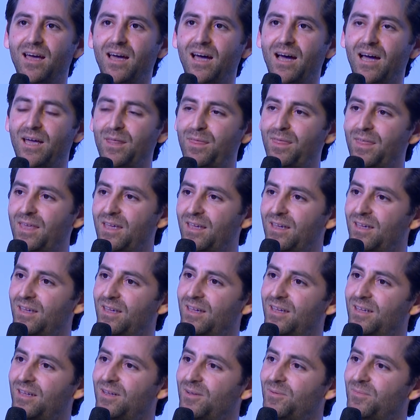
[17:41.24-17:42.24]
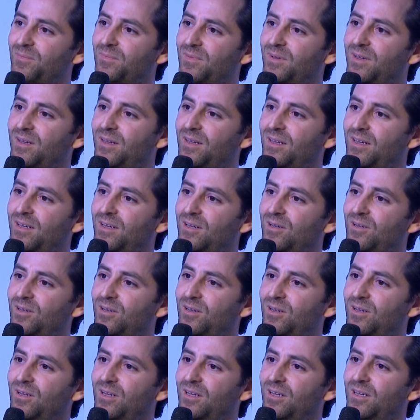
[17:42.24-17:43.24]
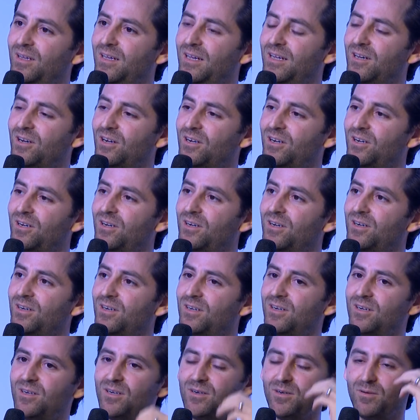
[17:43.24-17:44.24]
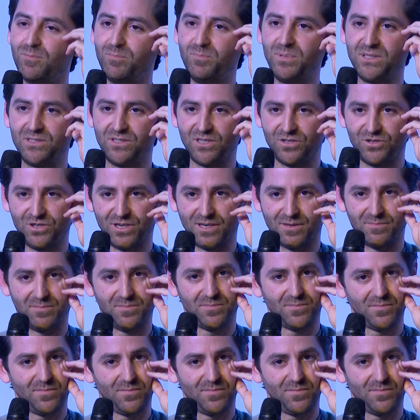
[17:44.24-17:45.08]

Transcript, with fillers: I think in our position,